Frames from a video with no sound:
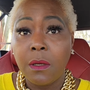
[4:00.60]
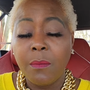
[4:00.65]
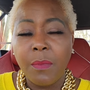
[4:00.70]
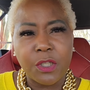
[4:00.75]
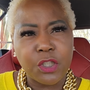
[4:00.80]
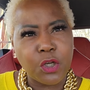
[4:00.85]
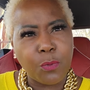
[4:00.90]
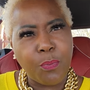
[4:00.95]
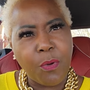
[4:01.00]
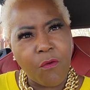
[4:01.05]

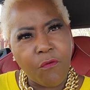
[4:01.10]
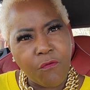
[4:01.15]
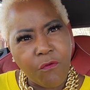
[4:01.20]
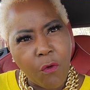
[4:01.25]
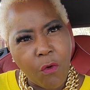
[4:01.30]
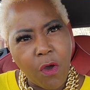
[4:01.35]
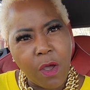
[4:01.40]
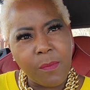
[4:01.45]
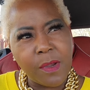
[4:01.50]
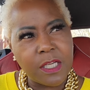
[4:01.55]
But your
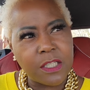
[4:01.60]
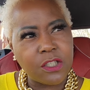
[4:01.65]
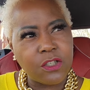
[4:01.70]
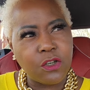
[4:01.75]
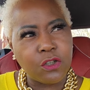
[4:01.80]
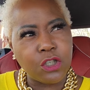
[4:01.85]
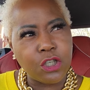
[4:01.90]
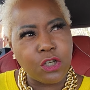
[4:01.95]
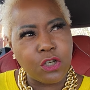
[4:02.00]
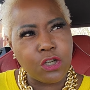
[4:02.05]
performance,
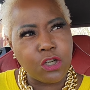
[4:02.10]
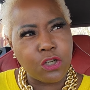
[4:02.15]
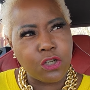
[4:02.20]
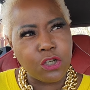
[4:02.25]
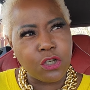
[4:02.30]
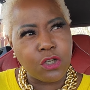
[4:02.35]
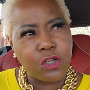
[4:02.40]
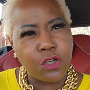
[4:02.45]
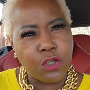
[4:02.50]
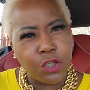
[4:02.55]
your, your,
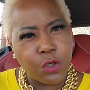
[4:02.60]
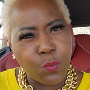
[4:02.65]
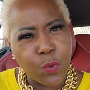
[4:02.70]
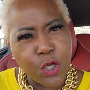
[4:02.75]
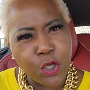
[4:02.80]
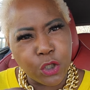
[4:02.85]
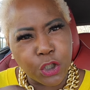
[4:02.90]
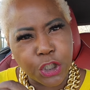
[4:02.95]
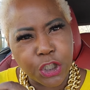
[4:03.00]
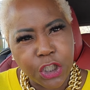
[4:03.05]
your,
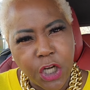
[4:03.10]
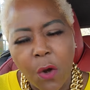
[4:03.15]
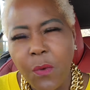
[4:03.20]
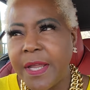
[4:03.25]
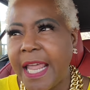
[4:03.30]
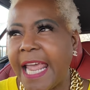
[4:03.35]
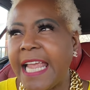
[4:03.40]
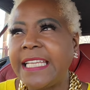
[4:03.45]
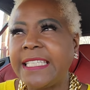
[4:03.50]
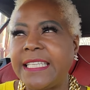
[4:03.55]
when you're
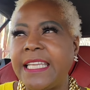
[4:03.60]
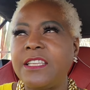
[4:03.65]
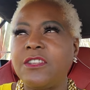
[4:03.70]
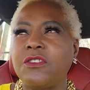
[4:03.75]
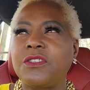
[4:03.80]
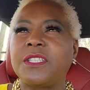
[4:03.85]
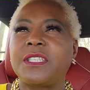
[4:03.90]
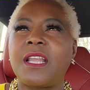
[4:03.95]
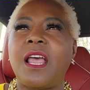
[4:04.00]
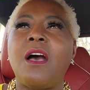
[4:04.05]
showcasing
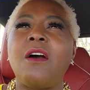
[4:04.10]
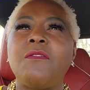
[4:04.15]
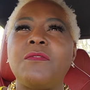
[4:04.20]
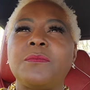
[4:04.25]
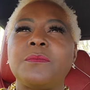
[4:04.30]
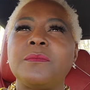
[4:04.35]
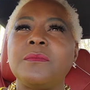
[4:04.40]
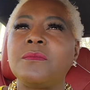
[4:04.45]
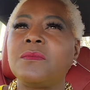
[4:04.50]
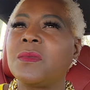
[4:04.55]

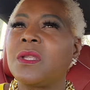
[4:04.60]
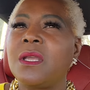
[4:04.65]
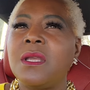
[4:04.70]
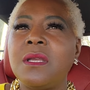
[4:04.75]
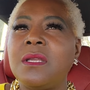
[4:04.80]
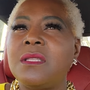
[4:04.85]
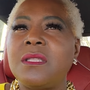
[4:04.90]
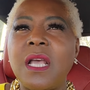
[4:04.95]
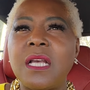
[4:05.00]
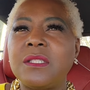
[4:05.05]
yourself,
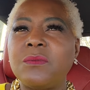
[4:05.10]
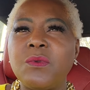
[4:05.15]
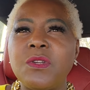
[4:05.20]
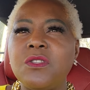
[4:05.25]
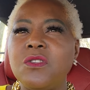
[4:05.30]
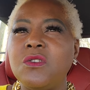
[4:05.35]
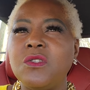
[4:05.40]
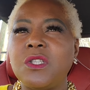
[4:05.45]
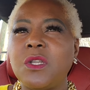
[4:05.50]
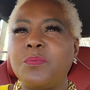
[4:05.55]
that's
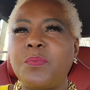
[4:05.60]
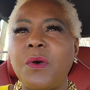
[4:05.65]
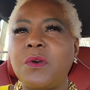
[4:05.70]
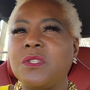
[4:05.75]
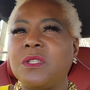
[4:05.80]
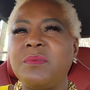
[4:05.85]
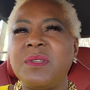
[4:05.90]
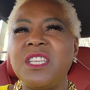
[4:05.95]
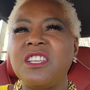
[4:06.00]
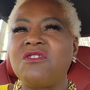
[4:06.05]
when you're
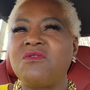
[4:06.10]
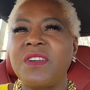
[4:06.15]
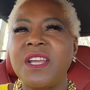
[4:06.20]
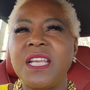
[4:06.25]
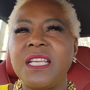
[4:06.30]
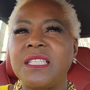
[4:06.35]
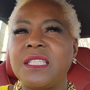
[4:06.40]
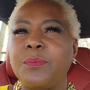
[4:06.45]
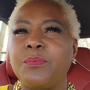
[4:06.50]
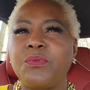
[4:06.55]
supposed to be
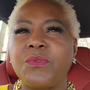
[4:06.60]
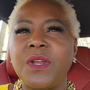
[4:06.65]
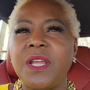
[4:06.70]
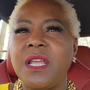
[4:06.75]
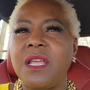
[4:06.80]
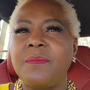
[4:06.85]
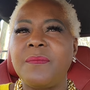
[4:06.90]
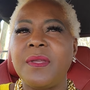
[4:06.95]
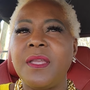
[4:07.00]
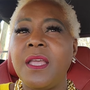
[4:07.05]
grand
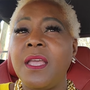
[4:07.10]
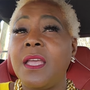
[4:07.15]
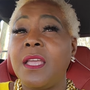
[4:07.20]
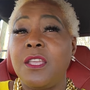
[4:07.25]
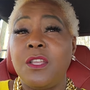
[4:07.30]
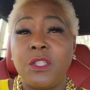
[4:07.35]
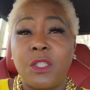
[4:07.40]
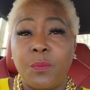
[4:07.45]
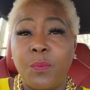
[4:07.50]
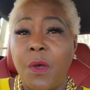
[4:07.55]
supreme.
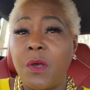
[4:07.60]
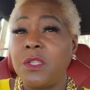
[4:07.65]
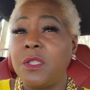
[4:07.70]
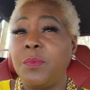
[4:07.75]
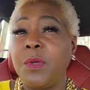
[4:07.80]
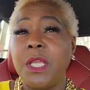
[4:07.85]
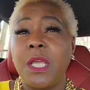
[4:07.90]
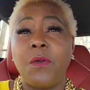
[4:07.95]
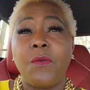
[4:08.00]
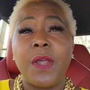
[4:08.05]
You're supposed
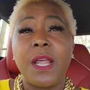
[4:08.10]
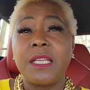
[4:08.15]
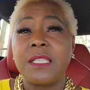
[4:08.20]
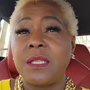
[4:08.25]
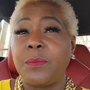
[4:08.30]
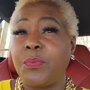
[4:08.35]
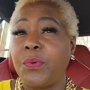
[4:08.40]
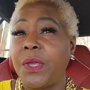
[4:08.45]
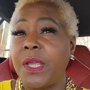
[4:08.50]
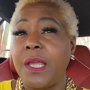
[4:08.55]
to be grand
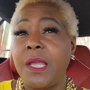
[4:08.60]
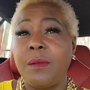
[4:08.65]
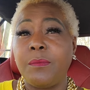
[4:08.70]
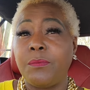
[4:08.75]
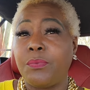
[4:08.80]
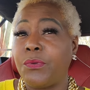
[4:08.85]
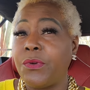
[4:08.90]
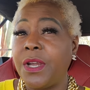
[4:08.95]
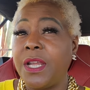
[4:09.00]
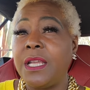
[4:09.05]

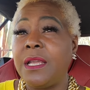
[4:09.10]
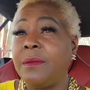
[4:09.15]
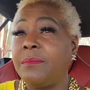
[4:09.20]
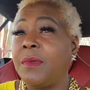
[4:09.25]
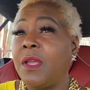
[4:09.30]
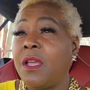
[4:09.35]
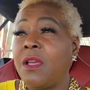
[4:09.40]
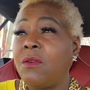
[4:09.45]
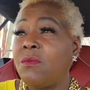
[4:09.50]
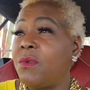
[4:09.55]

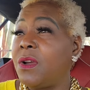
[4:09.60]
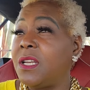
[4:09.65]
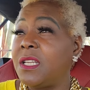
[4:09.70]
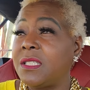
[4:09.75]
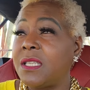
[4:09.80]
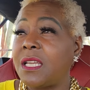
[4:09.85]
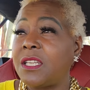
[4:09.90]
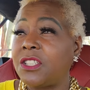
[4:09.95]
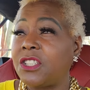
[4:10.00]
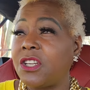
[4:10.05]
supreme when
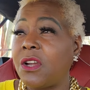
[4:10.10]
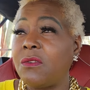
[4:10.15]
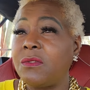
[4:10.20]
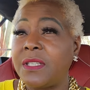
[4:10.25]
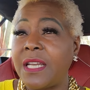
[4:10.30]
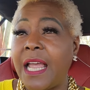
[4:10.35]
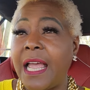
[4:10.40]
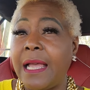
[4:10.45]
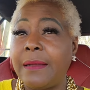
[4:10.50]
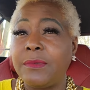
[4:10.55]
it's
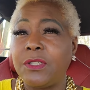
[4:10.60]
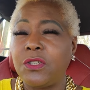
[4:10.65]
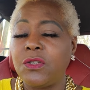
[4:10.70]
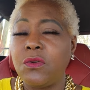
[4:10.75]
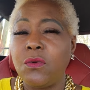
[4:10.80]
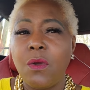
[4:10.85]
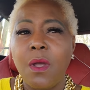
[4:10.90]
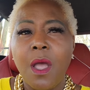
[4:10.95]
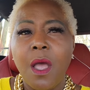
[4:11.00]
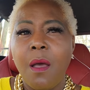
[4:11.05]
showtime
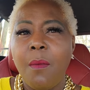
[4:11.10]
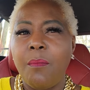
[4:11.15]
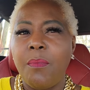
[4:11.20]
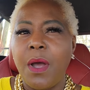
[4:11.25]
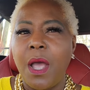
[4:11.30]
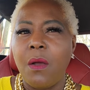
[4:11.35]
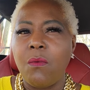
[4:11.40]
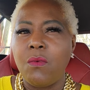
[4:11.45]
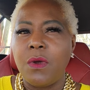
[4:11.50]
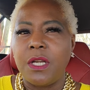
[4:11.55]
too.
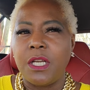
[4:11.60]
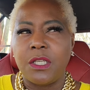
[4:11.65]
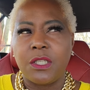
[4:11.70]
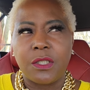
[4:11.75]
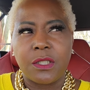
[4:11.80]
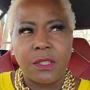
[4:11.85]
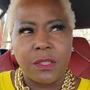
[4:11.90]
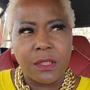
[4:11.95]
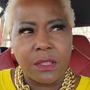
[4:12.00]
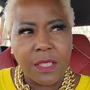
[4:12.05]
But when
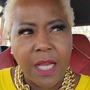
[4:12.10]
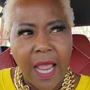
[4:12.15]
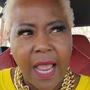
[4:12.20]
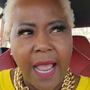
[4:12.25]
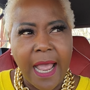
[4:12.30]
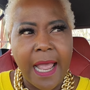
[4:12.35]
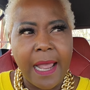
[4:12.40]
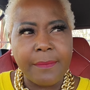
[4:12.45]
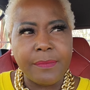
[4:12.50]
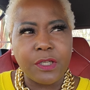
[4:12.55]
it's
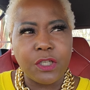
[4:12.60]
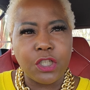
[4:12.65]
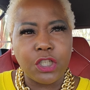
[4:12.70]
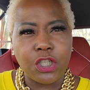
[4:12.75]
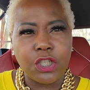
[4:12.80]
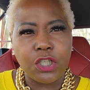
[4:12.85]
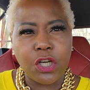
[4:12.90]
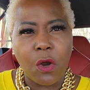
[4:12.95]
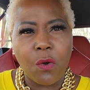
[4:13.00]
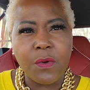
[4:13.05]
time to
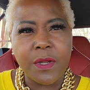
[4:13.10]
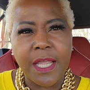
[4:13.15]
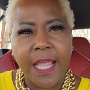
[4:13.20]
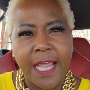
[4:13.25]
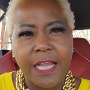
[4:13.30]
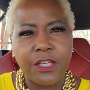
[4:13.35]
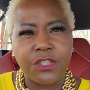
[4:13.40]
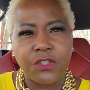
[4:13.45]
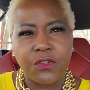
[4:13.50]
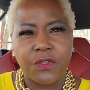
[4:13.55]

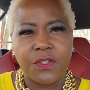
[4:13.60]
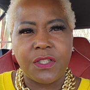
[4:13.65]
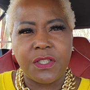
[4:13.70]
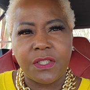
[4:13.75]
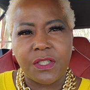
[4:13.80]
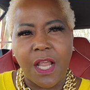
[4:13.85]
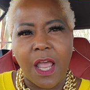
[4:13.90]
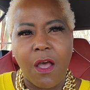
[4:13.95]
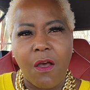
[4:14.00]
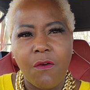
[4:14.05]
showcase
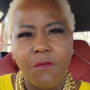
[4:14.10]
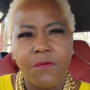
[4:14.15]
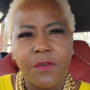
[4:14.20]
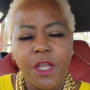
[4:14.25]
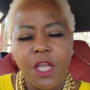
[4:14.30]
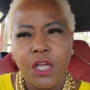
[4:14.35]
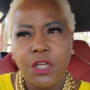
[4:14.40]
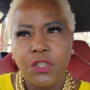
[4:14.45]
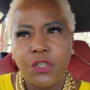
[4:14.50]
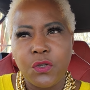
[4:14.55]
yourself,
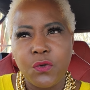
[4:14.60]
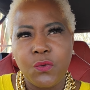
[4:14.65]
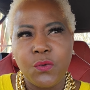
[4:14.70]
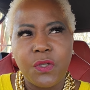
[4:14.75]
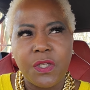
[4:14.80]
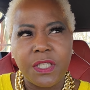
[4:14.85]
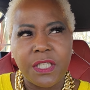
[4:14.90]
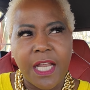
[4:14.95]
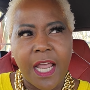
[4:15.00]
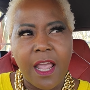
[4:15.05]
to
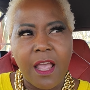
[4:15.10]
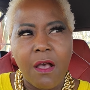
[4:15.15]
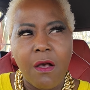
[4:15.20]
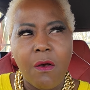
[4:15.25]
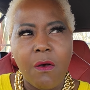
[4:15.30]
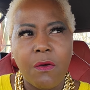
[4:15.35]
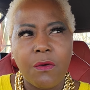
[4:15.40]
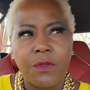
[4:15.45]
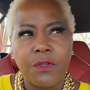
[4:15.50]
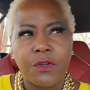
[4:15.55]

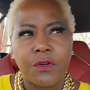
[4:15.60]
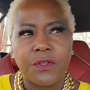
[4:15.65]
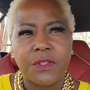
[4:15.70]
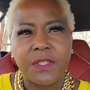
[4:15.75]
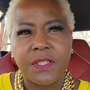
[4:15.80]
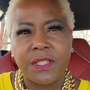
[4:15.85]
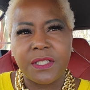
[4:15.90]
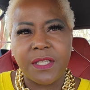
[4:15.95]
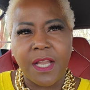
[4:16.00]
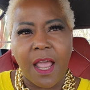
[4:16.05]
sell
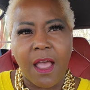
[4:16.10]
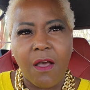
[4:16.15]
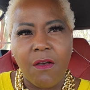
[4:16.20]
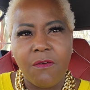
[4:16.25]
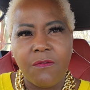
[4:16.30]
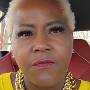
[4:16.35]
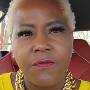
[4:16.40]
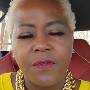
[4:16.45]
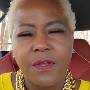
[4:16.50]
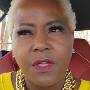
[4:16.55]

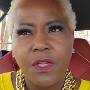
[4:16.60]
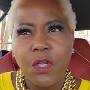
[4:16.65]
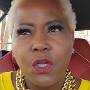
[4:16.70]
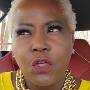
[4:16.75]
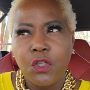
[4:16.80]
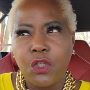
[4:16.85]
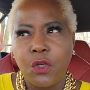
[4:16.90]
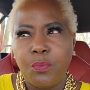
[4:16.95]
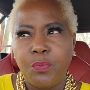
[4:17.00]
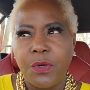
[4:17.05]
yourself,
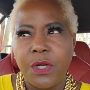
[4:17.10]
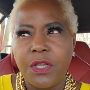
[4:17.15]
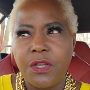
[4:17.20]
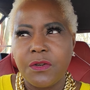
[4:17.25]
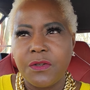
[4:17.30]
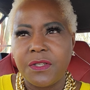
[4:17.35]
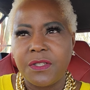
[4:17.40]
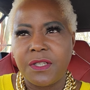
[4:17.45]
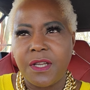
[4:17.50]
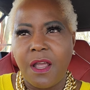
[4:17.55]
to put
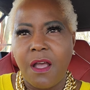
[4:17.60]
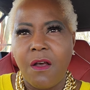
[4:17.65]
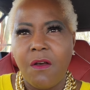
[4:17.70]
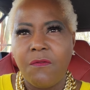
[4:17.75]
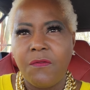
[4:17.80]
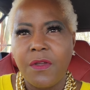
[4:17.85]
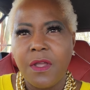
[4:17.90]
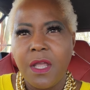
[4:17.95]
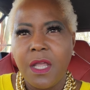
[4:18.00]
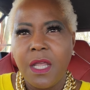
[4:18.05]

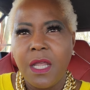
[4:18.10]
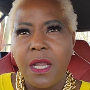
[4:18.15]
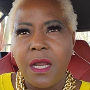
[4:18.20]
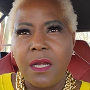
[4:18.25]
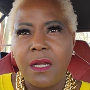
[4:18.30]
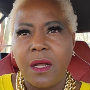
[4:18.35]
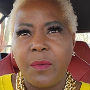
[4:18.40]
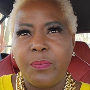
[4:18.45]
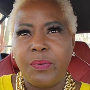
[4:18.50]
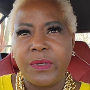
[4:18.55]
yourself
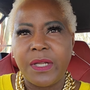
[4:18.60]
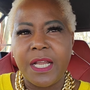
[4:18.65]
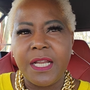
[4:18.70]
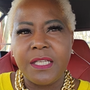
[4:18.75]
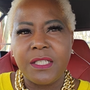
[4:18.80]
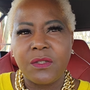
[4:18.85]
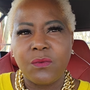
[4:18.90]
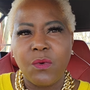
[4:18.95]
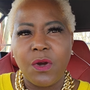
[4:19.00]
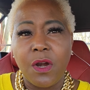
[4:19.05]
in a
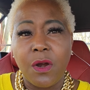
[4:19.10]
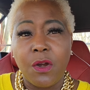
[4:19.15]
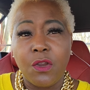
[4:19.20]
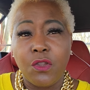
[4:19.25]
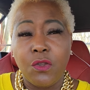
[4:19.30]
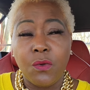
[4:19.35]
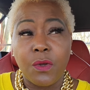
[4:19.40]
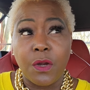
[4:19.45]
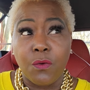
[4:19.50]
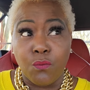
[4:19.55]
place where
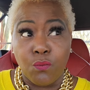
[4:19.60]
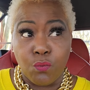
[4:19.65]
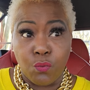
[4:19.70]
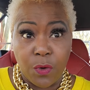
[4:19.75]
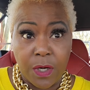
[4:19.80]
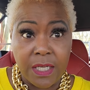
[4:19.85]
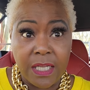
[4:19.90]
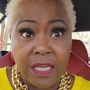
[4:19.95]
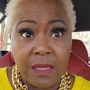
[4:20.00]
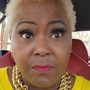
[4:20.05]
you could
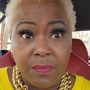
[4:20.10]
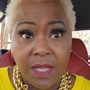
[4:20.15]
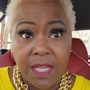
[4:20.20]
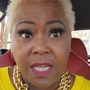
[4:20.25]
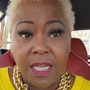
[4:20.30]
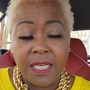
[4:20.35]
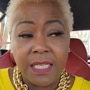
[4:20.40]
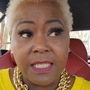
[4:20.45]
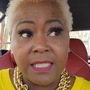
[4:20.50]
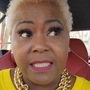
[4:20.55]
really
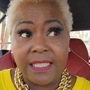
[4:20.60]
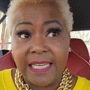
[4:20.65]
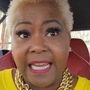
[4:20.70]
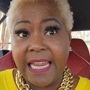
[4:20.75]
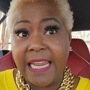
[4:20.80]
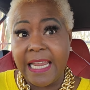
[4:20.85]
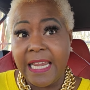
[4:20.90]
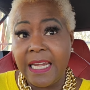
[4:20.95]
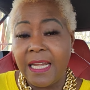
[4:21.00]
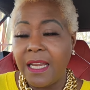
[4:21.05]
be
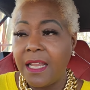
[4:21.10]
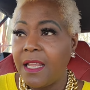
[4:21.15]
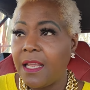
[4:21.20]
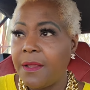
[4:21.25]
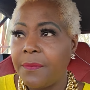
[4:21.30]
seen,